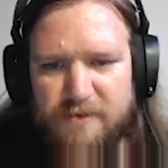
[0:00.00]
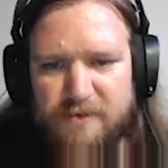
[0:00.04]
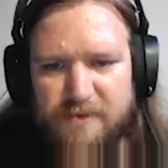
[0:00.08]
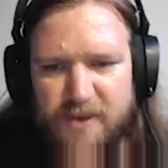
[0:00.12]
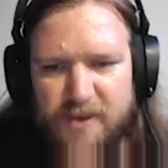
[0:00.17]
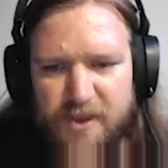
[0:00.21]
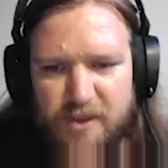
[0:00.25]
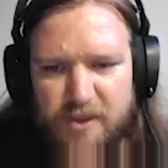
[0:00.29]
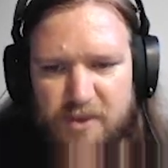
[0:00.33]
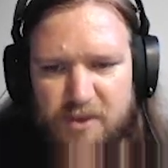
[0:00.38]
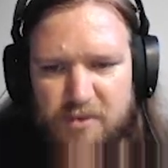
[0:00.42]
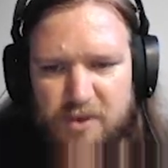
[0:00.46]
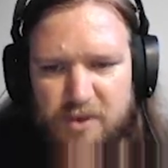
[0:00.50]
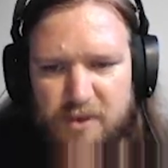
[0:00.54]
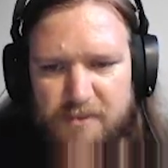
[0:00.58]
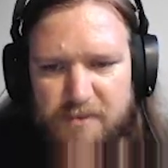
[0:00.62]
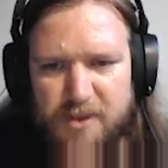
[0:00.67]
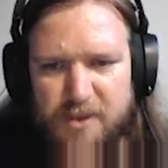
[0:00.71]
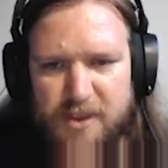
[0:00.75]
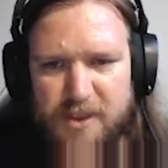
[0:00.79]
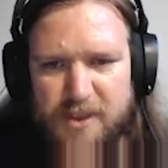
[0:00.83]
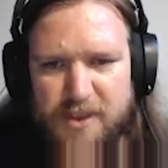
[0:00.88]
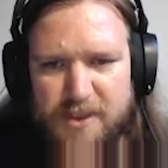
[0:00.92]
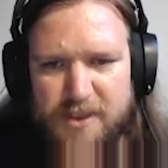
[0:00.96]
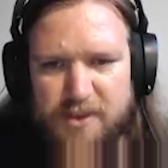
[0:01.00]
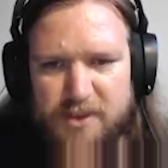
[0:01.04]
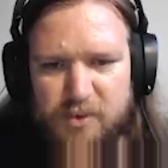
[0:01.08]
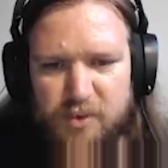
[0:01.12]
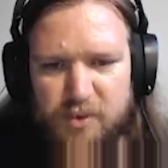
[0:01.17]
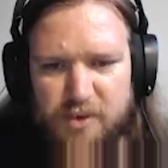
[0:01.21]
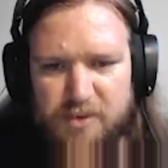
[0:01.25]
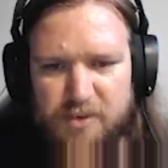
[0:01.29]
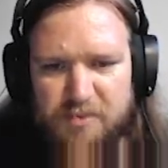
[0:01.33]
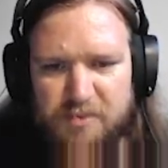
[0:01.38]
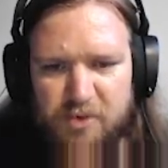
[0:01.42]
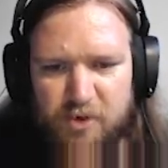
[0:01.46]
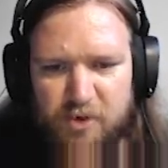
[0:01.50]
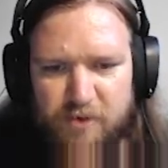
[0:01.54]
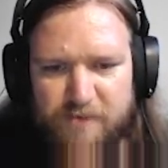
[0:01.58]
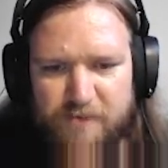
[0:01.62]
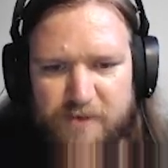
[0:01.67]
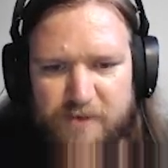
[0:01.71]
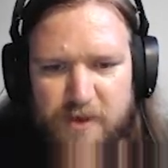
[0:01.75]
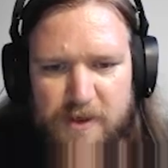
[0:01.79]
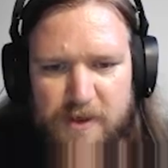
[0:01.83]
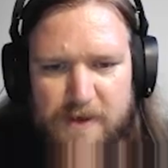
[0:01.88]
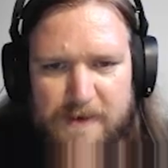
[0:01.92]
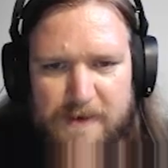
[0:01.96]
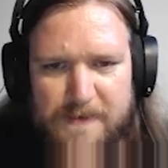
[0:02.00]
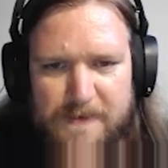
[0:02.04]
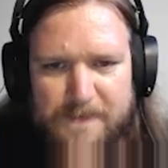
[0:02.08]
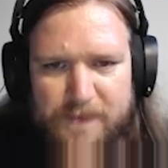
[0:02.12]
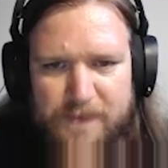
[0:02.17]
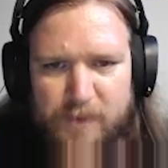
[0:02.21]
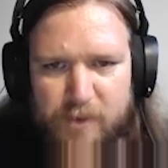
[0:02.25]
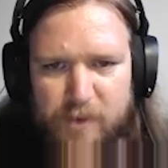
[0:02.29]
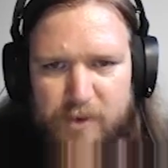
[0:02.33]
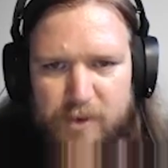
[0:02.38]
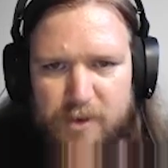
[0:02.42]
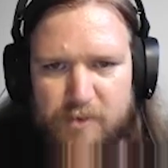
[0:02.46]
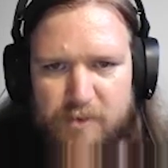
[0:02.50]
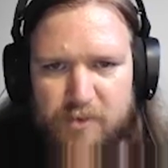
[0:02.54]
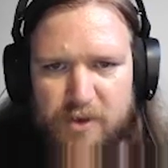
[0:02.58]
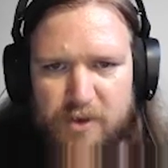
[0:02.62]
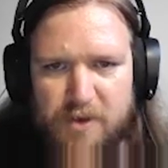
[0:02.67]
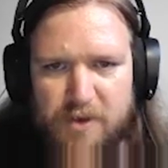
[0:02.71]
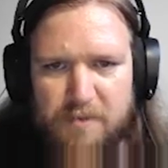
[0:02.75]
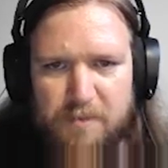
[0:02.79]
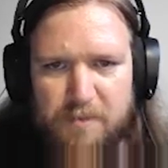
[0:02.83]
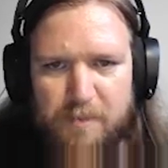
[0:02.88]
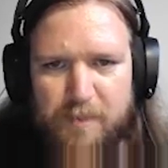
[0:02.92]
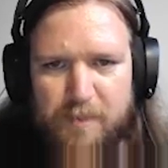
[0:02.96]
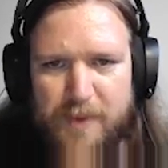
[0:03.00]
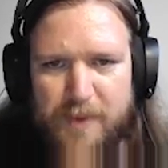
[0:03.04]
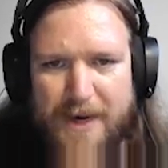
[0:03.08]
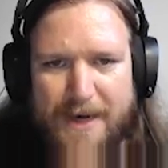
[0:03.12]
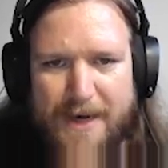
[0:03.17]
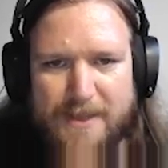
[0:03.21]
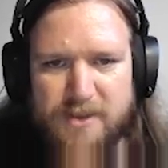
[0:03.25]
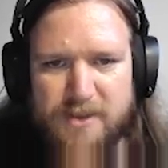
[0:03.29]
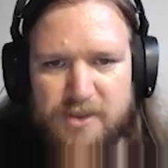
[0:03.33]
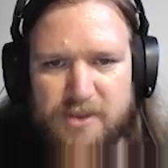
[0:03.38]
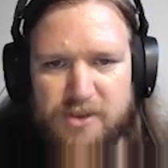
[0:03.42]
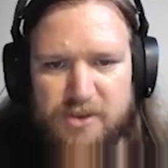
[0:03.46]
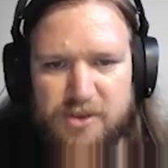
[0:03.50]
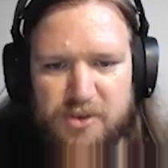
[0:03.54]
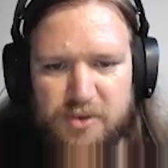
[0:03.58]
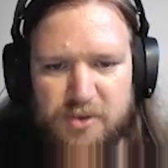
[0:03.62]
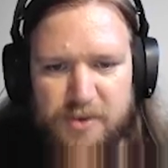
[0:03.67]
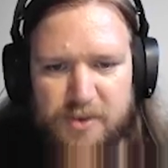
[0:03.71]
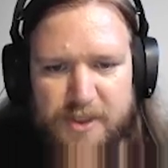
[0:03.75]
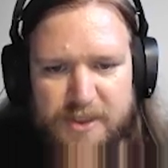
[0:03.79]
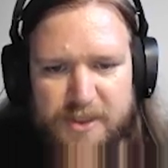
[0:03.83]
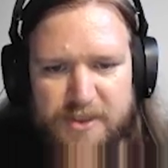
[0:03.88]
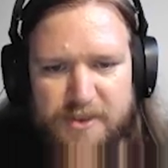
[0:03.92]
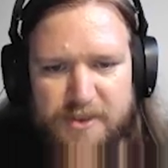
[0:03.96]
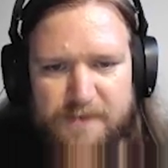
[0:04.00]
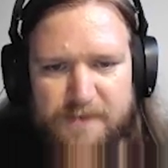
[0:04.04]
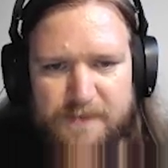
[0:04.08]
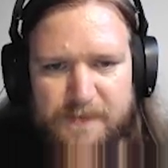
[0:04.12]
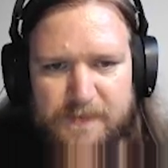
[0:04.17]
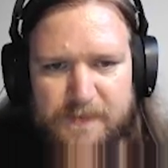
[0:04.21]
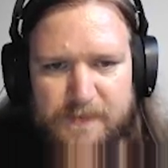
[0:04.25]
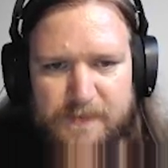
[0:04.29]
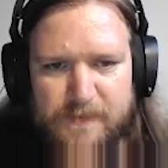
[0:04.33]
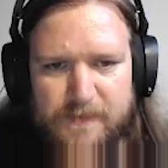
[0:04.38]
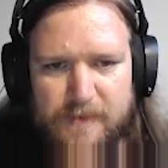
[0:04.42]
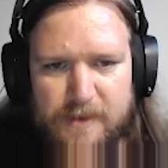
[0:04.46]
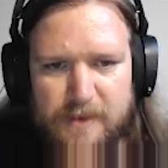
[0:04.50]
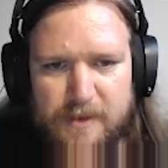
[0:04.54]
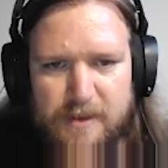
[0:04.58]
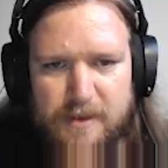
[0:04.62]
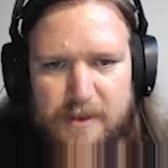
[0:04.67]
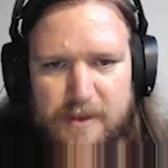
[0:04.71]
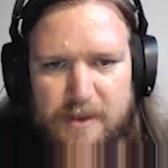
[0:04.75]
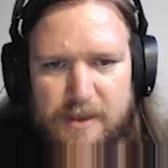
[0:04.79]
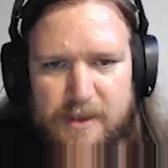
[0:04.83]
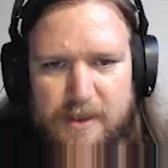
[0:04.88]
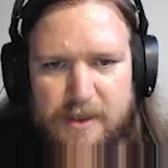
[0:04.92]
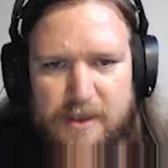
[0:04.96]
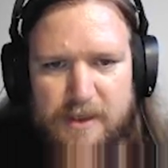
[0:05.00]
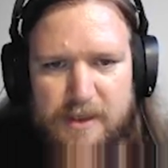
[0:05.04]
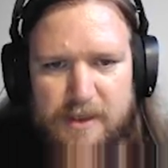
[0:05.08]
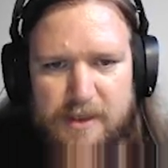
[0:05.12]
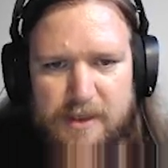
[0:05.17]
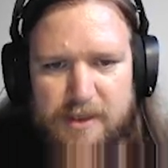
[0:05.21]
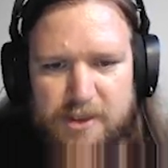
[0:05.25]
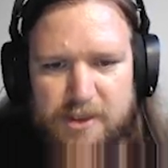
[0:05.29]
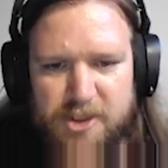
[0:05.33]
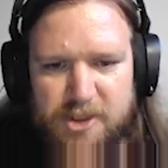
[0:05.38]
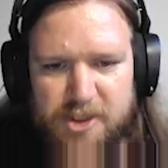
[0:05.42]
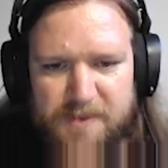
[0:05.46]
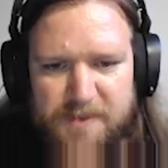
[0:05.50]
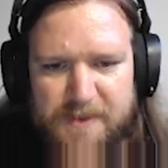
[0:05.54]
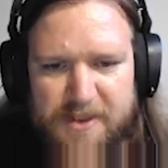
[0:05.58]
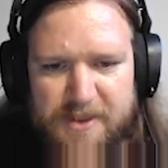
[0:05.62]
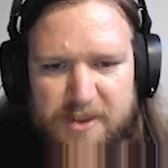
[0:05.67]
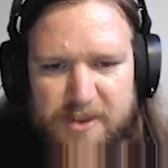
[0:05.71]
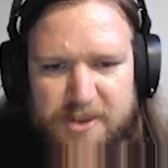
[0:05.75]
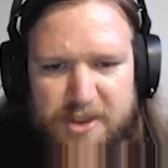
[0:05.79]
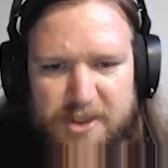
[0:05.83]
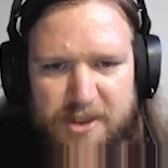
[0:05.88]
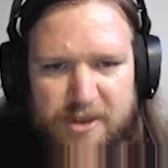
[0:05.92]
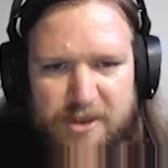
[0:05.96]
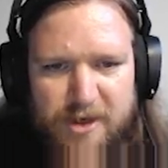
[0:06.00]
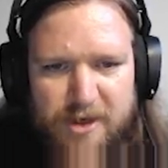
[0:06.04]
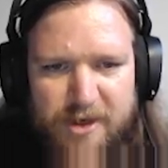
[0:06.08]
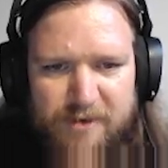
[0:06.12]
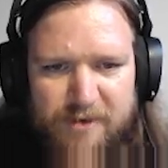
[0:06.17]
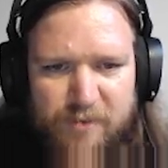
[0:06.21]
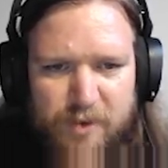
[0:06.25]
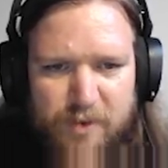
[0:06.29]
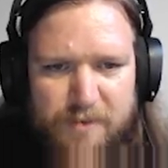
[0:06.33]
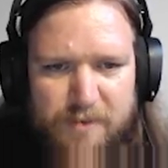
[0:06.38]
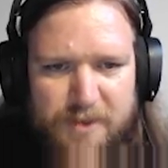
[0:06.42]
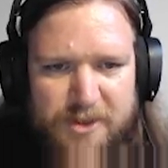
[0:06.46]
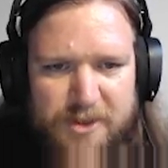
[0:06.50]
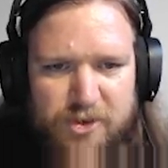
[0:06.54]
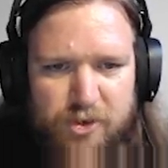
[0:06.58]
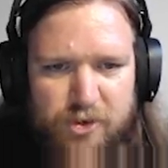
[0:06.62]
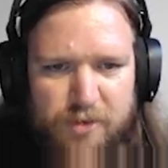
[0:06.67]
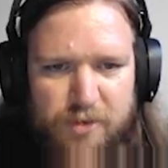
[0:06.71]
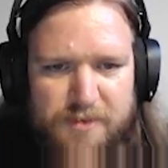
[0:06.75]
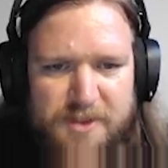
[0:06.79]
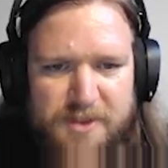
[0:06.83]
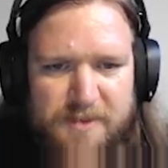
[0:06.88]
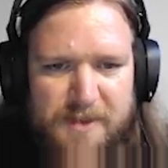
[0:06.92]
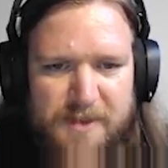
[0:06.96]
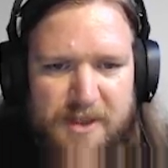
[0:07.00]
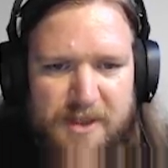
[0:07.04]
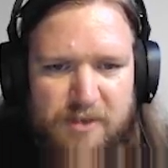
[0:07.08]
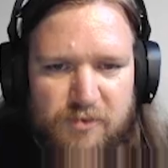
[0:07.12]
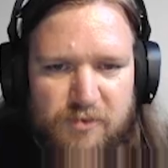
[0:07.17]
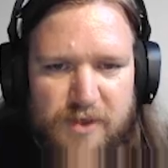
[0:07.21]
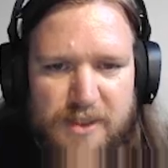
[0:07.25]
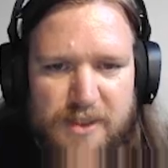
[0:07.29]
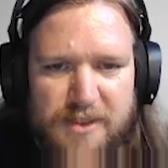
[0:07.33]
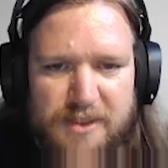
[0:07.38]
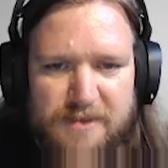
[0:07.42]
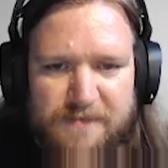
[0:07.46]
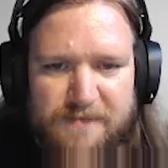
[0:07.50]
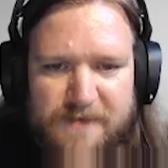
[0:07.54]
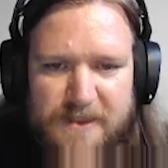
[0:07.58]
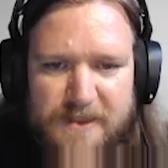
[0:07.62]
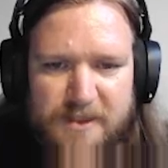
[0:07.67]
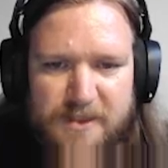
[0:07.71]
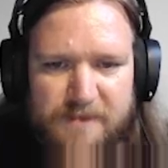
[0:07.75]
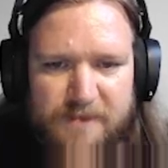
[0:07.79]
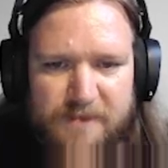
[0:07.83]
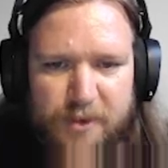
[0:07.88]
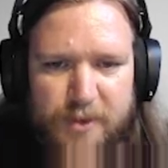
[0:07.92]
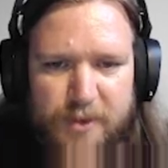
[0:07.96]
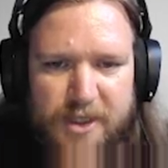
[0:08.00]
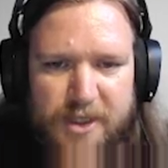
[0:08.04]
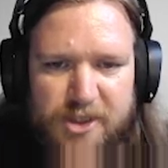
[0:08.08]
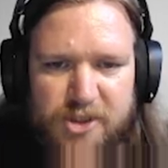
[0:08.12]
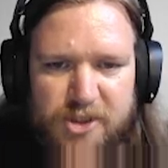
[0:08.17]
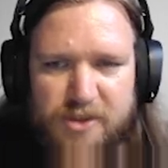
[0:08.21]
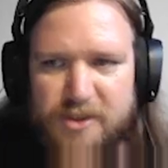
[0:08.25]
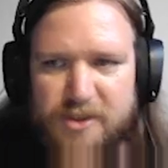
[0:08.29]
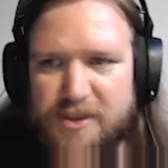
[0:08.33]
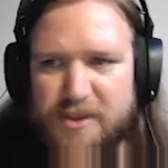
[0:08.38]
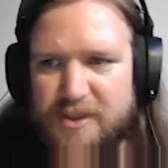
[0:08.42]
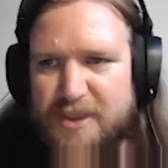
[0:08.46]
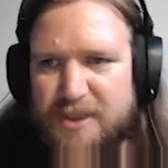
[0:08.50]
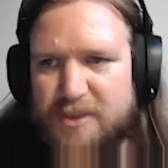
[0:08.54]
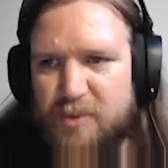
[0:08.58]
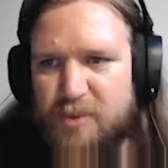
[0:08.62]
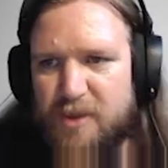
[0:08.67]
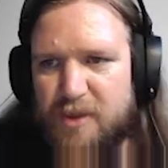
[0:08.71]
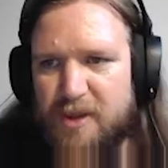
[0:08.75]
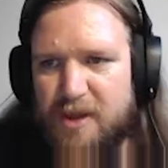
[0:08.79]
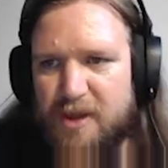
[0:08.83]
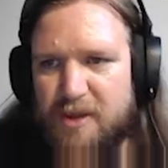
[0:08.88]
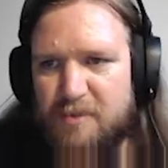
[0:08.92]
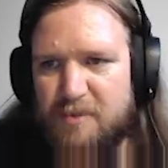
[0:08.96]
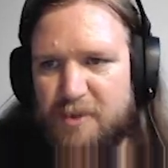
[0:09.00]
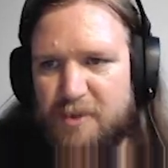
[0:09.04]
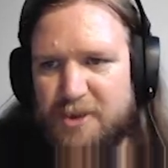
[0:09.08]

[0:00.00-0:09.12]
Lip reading: You know what? I'm going to cancel this move. I'm going to bring them back to Suez. Just because I kind of want my troops to be in the really defensive locations, because that's where they get the most